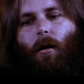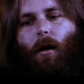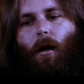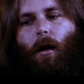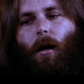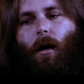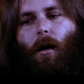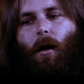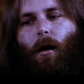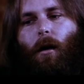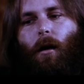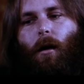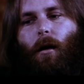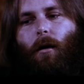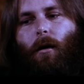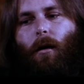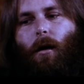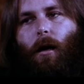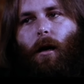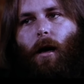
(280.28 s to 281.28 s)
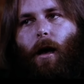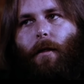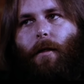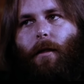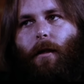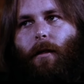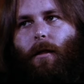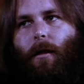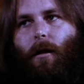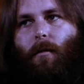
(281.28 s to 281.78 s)
Uh, I
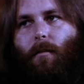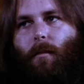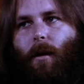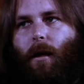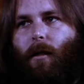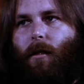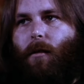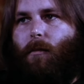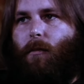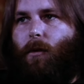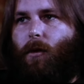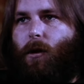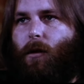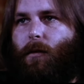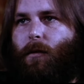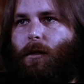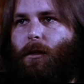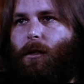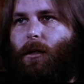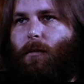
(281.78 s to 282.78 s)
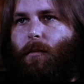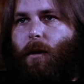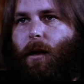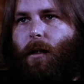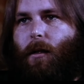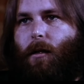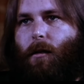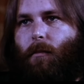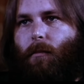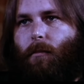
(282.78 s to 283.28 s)
think that it made them nervous and
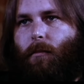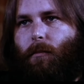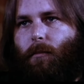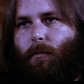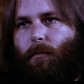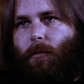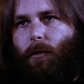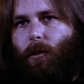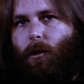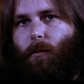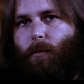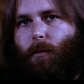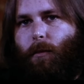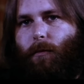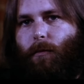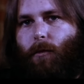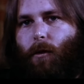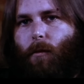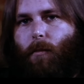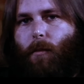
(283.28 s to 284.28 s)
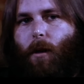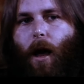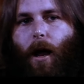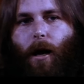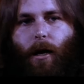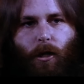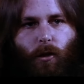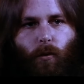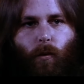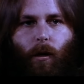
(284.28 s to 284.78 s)
made them, you know, perform
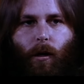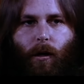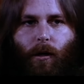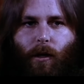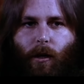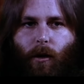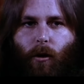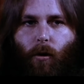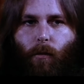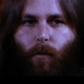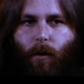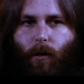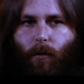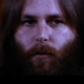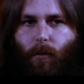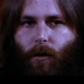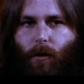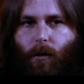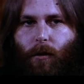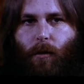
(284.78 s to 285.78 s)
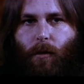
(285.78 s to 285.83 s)
not as well as they normally would.